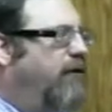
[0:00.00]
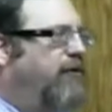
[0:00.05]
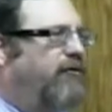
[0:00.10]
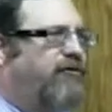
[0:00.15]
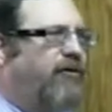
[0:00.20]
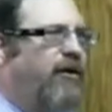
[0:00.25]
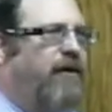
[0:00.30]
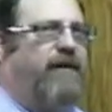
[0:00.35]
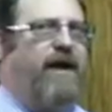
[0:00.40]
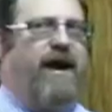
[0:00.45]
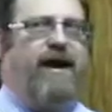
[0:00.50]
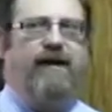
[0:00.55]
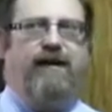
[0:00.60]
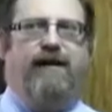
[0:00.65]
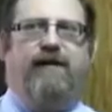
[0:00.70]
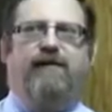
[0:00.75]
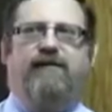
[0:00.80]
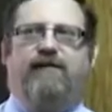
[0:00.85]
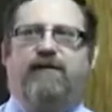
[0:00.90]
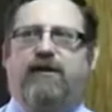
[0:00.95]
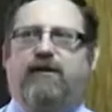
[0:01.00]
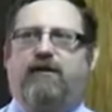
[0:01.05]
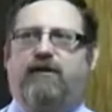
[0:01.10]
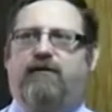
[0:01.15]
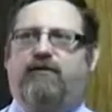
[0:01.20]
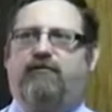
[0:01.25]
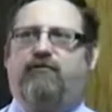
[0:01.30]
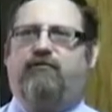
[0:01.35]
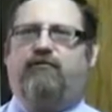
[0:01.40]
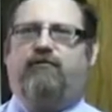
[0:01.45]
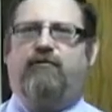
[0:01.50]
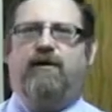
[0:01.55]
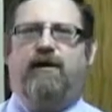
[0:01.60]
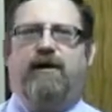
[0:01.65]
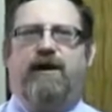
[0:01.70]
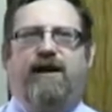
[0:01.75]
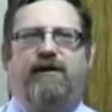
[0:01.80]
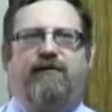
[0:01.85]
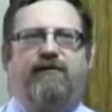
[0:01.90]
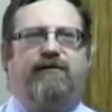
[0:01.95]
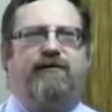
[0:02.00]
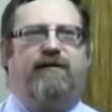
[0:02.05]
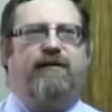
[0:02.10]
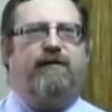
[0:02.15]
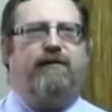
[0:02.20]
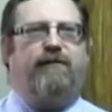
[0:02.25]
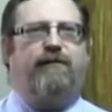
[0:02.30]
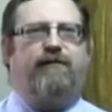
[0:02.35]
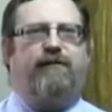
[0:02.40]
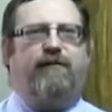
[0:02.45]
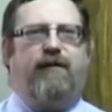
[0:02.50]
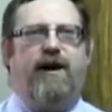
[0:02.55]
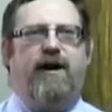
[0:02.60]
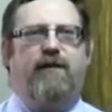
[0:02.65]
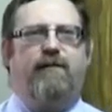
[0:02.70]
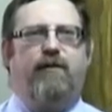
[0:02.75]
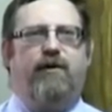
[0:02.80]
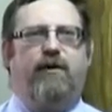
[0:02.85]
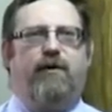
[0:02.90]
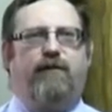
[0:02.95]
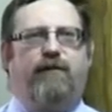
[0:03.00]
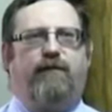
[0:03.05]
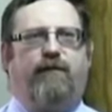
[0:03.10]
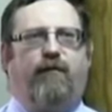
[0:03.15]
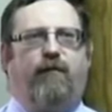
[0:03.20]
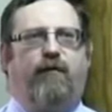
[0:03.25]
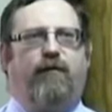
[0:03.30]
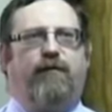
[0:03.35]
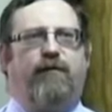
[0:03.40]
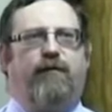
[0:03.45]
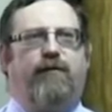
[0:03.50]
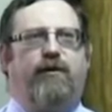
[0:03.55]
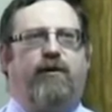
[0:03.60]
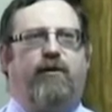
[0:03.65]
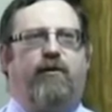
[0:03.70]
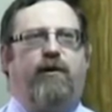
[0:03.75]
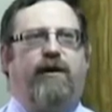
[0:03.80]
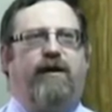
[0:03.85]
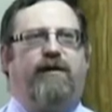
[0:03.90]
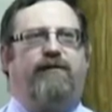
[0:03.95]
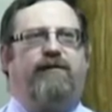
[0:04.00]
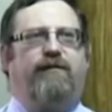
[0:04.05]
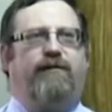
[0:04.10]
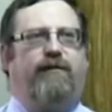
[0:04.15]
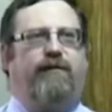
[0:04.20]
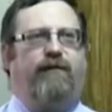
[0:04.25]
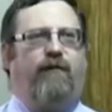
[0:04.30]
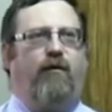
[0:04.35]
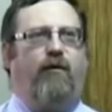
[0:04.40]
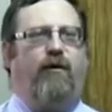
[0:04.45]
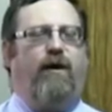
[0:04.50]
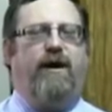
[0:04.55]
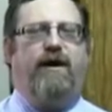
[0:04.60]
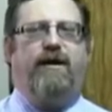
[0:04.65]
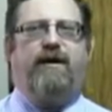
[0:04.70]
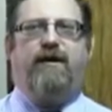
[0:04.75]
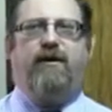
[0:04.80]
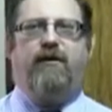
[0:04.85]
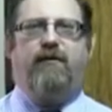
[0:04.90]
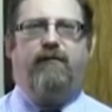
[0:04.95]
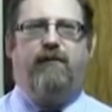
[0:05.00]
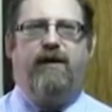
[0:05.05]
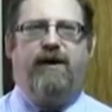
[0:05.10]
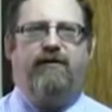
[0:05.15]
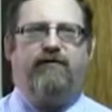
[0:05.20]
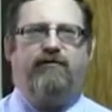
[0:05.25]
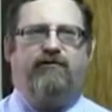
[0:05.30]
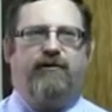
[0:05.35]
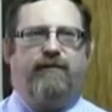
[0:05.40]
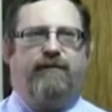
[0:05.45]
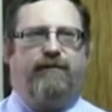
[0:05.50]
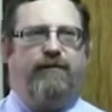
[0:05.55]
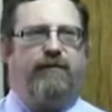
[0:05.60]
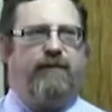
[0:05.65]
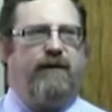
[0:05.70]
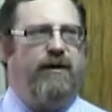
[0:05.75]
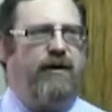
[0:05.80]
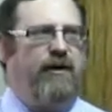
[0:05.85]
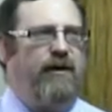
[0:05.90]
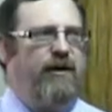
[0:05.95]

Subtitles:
So that is the legislative framework for the request for a correction.